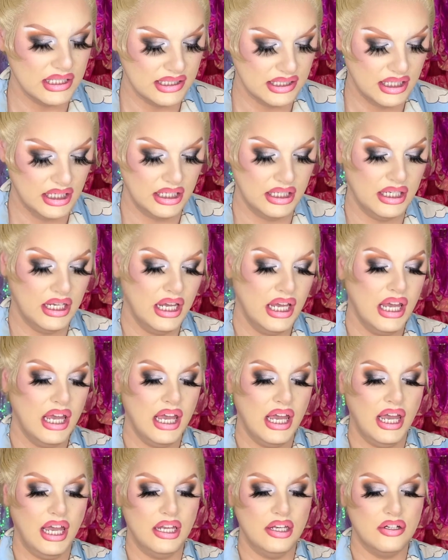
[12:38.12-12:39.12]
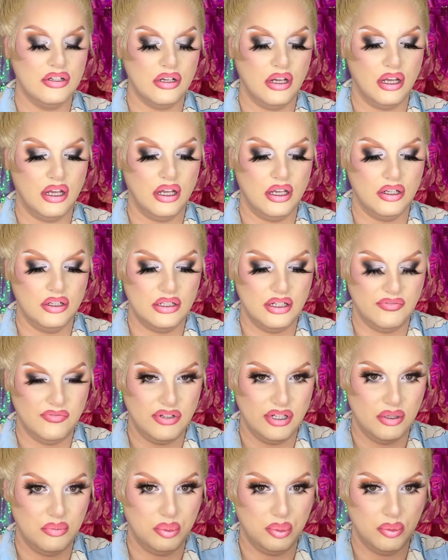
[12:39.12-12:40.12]
skin. And
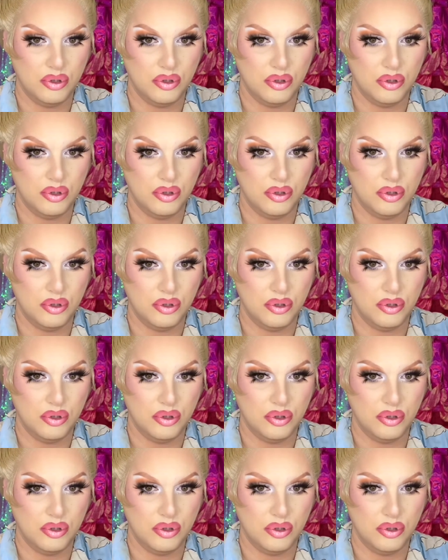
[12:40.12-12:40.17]
definitely